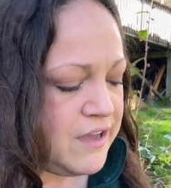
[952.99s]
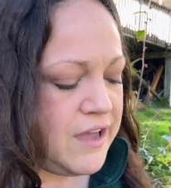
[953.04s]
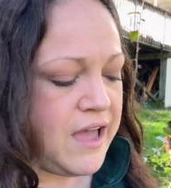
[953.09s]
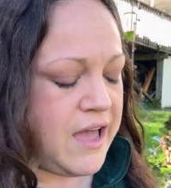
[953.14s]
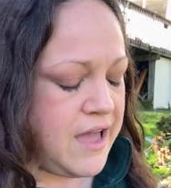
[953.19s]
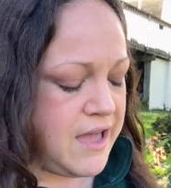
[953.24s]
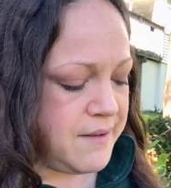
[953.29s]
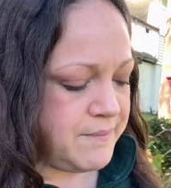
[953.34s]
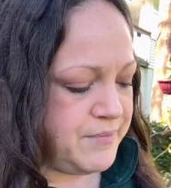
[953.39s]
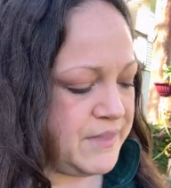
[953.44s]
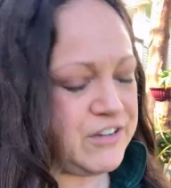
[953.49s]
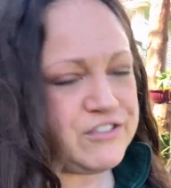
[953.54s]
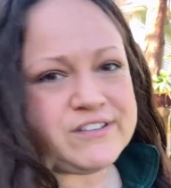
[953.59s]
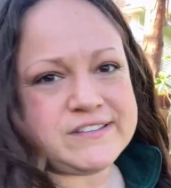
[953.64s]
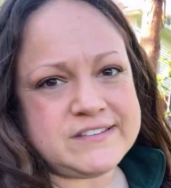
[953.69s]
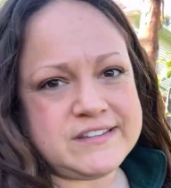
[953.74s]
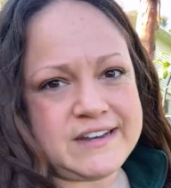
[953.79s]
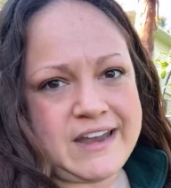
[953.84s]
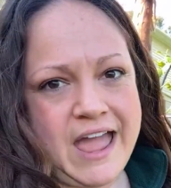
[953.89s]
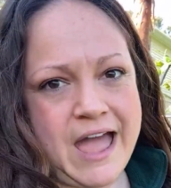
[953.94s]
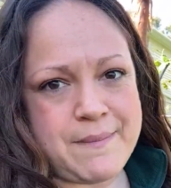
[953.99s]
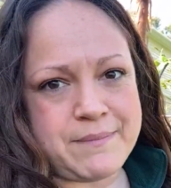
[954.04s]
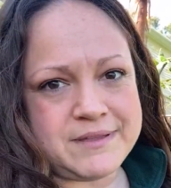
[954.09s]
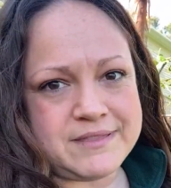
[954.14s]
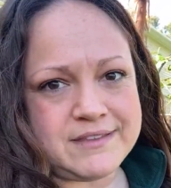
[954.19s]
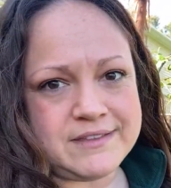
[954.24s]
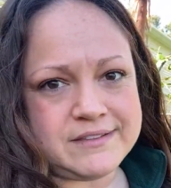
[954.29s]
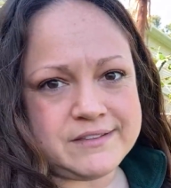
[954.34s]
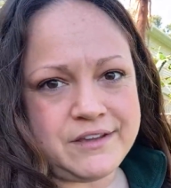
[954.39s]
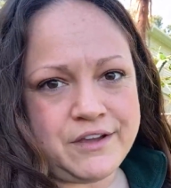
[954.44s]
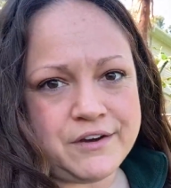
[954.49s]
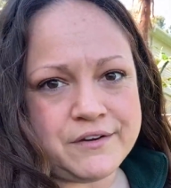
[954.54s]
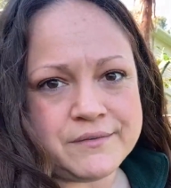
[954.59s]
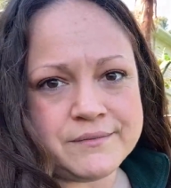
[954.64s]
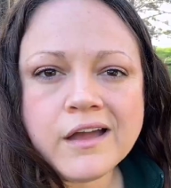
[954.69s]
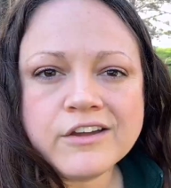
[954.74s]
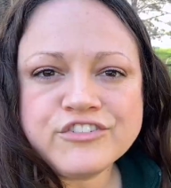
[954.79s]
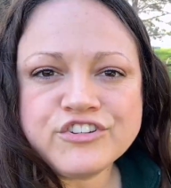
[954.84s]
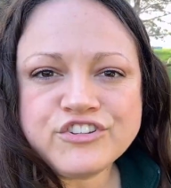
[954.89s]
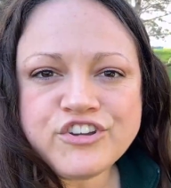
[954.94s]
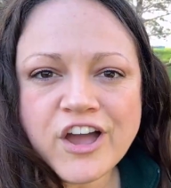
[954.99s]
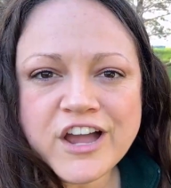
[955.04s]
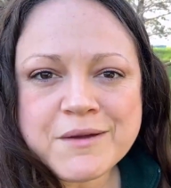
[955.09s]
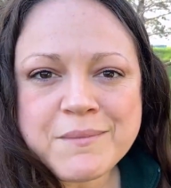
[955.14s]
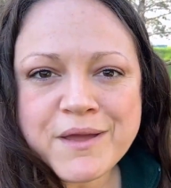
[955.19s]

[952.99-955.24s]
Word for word: Um, it just didn't happen this year. I should talk